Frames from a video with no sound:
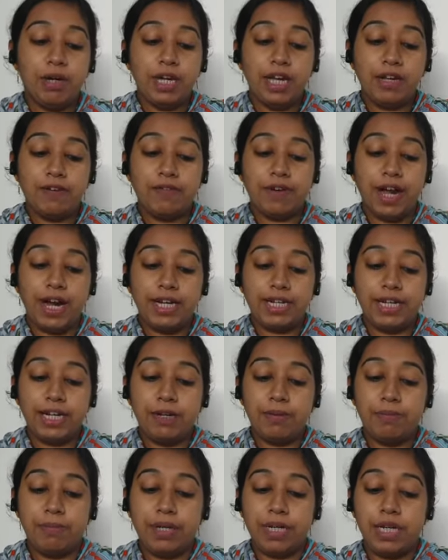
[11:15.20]
invited
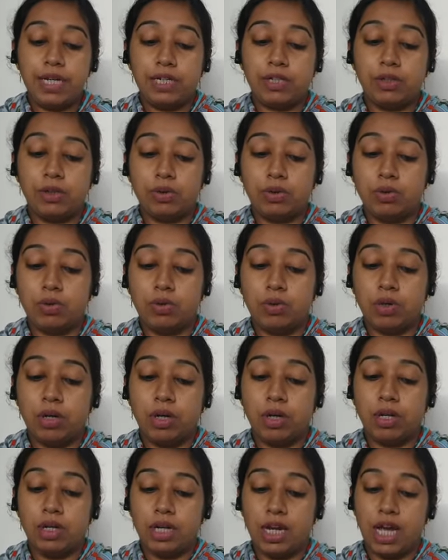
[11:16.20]
me to
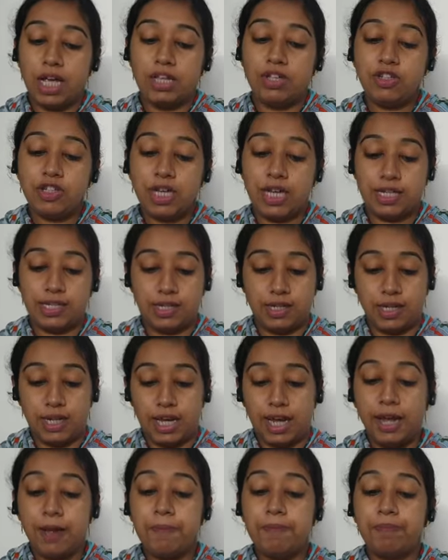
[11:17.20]
lunch
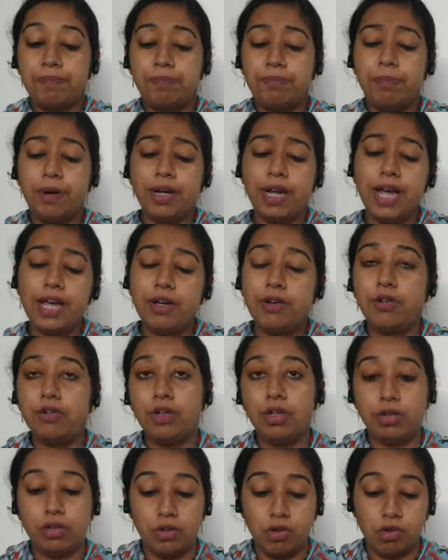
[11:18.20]
yesterday, but I
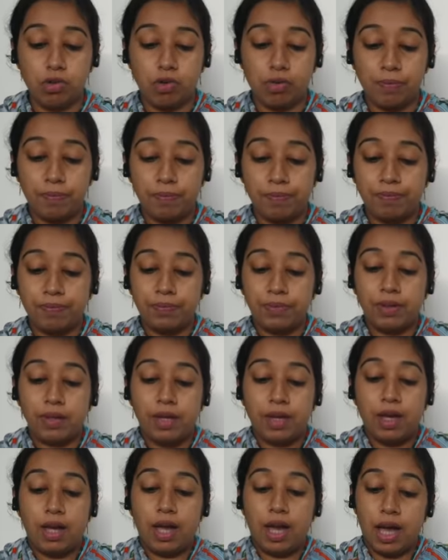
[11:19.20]
couldn't go.
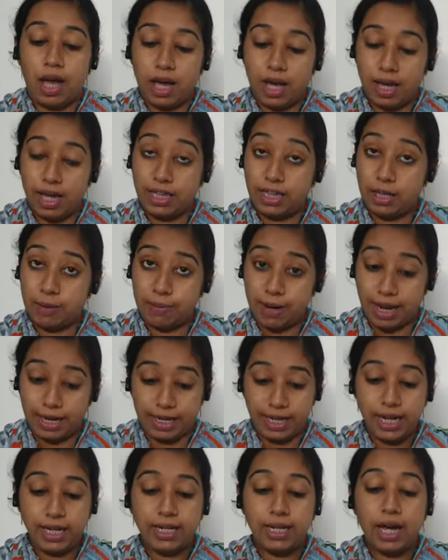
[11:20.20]
In the
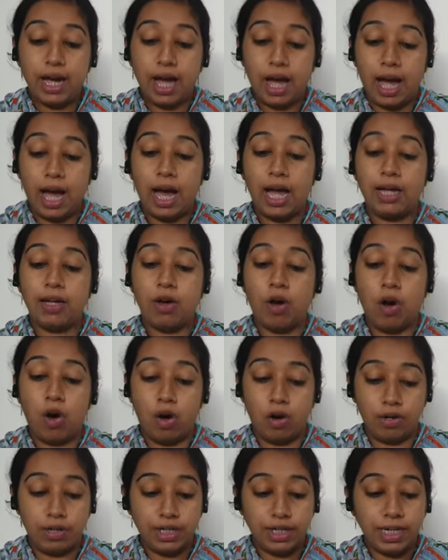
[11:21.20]
bracket, I
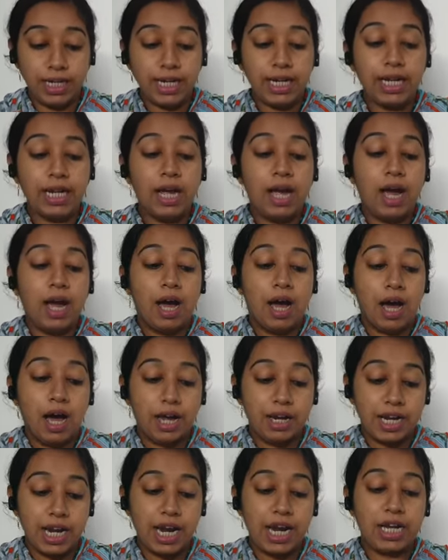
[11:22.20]
already
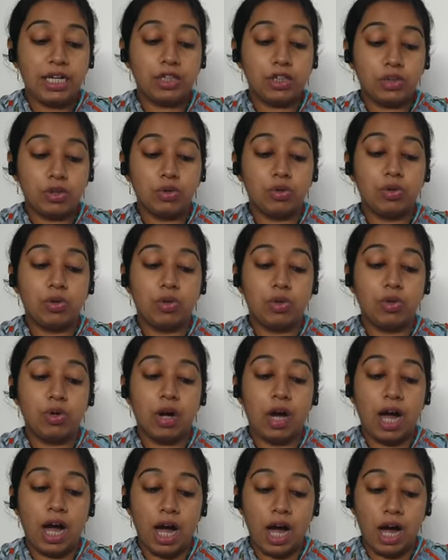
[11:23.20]
arranged to go
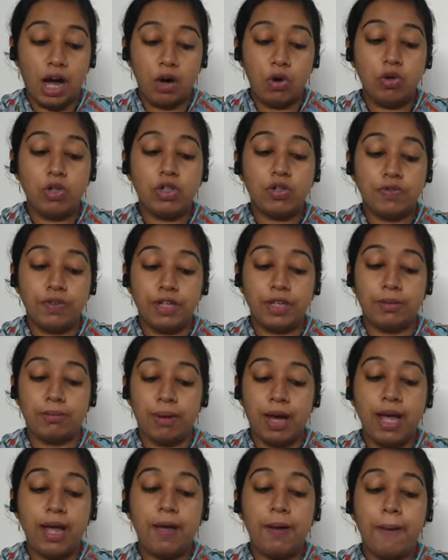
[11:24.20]
out with
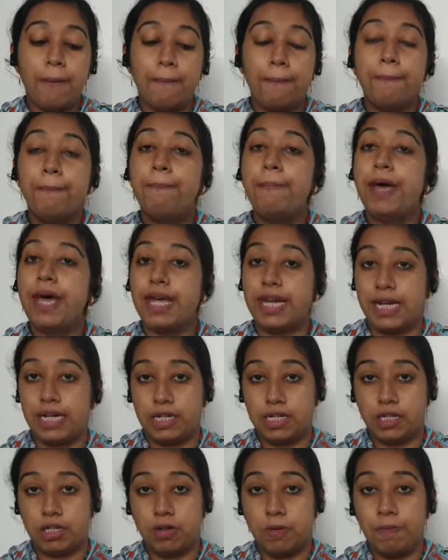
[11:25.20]
my
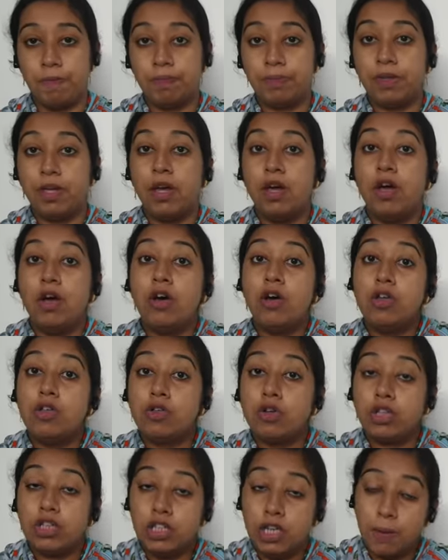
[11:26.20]
parents. So
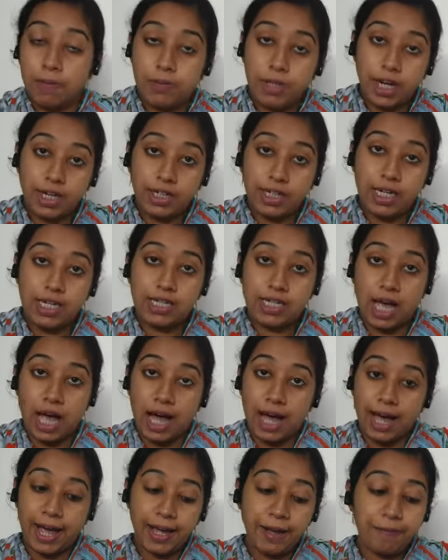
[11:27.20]
the subject is
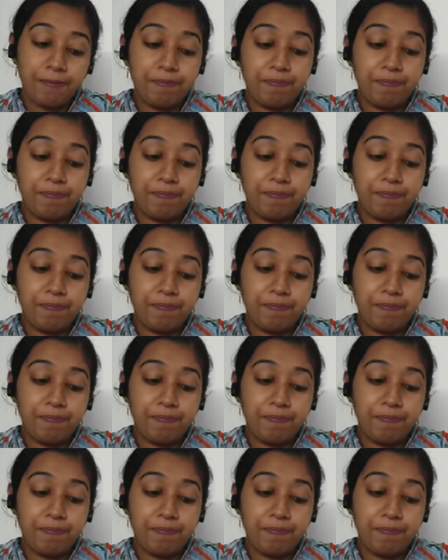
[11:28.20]
I,